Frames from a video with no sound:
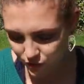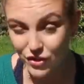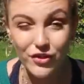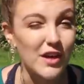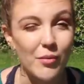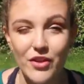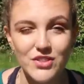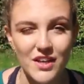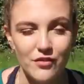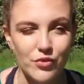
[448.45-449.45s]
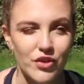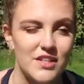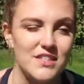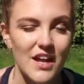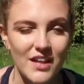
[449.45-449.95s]
You don't think about those kind of
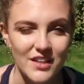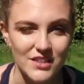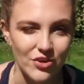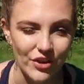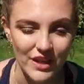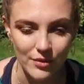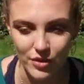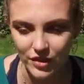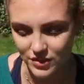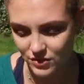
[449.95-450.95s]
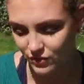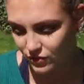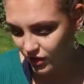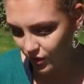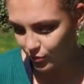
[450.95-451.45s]
workers. Technically, he's not a key worker, he's not a
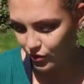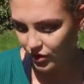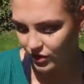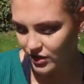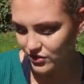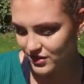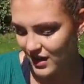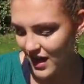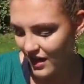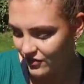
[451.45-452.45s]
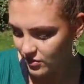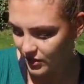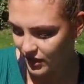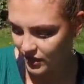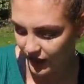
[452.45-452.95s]
frontline worker, and he doesn't have to be.